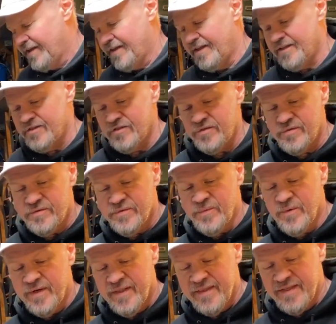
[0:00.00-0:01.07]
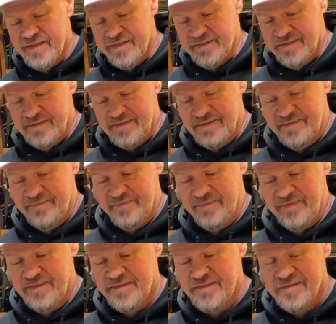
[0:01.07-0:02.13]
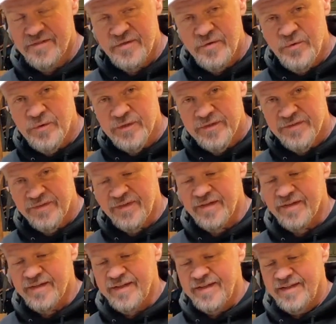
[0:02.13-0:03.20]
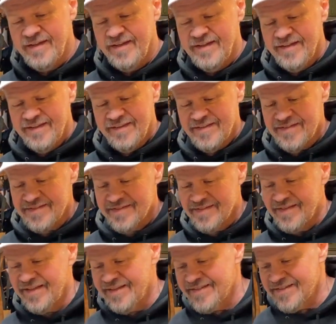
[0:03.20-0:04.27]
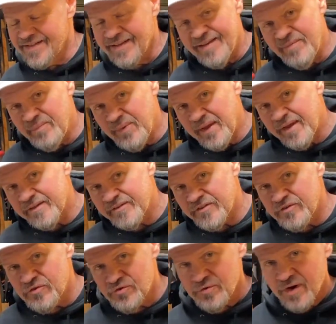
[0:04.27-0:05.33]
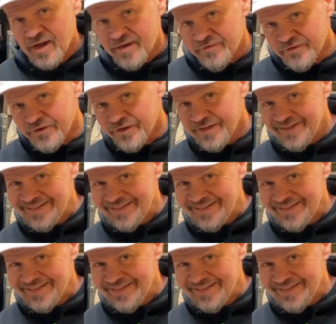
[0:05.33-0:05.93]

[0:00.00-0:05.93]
is use one of these. This is the coolest thing. This is an impact driver